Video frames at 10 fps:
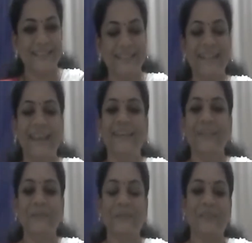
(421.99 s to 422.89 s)

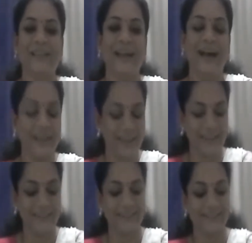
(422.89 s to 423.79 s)
Then,
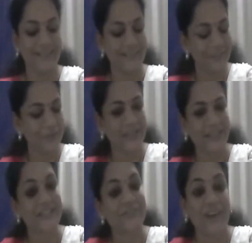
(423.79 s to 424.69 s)
again, to
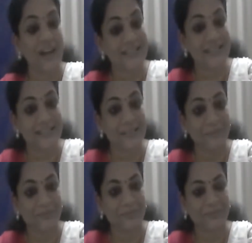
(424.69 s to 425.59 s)
teach
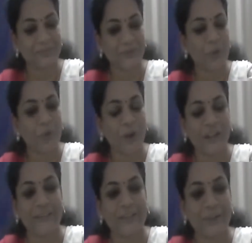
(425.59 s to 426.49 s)
fascism, you know what
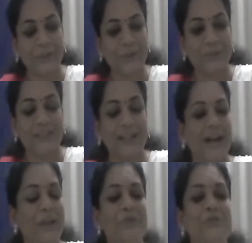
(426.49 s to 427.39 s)
I will do?
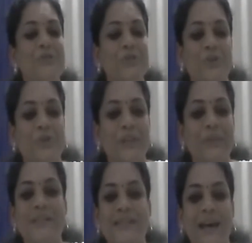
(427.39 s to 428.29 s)
I used to show
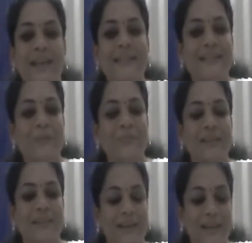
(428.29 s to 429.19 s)
them a Charlie
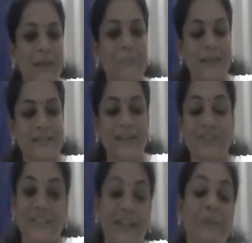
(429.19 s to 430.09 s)
Chaplin clippings.
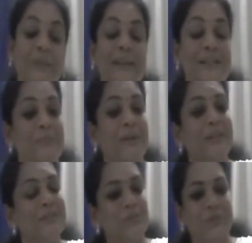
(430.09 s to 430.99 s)
I shared my
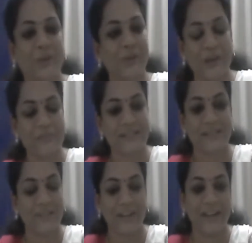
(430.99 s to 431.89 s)
experience to Raghuram
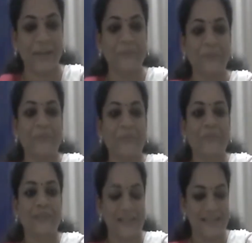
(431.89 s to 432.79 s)
sir one day.
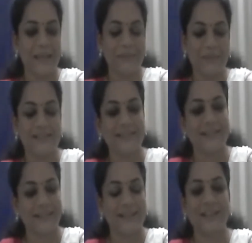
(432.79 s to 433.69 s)
The same
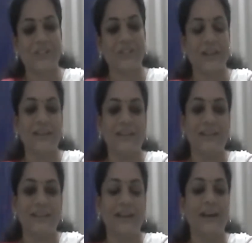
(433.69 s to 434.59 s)
incident I shared.
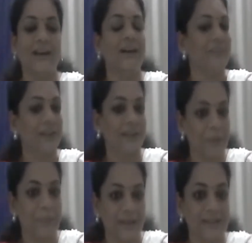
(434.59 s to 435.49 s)
One
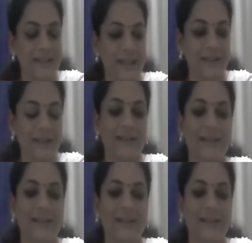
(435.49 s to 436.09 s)
clipping is there.